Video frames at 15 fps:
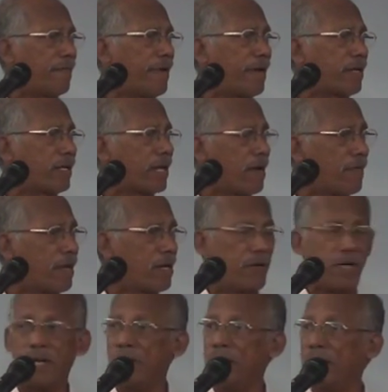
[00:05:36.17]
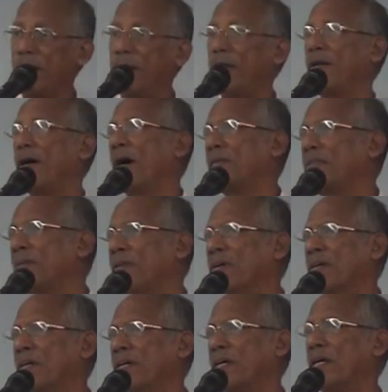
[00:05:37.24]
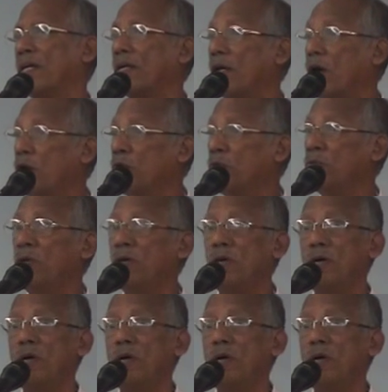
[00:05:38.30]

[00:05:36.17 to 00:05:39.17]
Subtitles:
and cavalry and artillery, and now